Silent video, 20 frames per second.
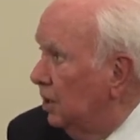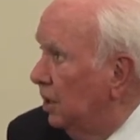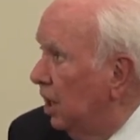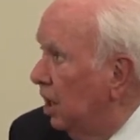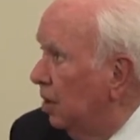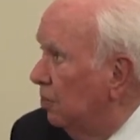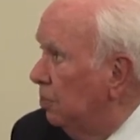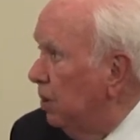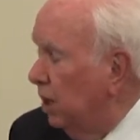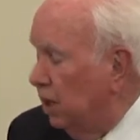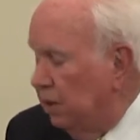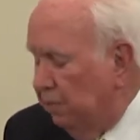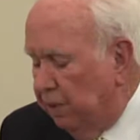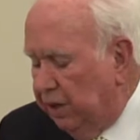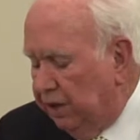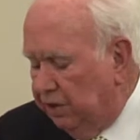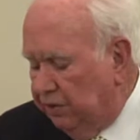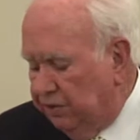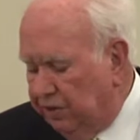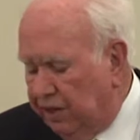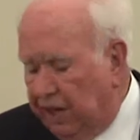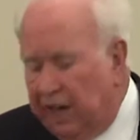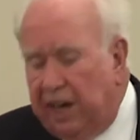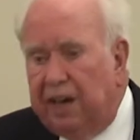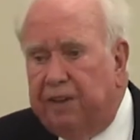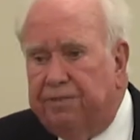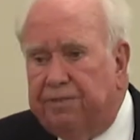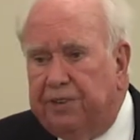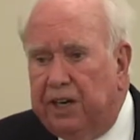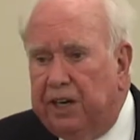A pretty big
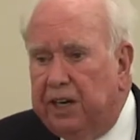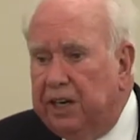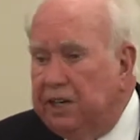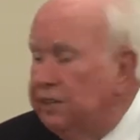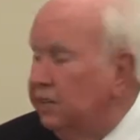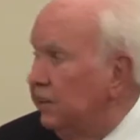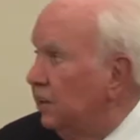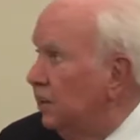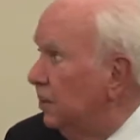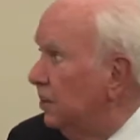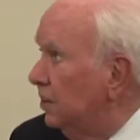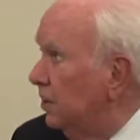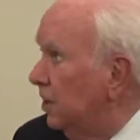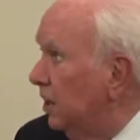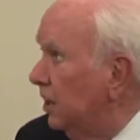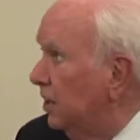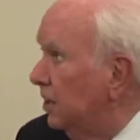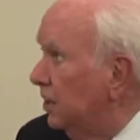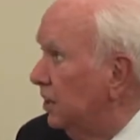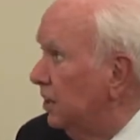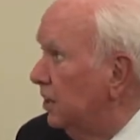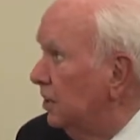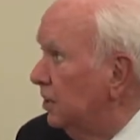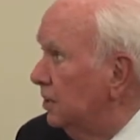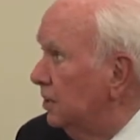staff in 1890.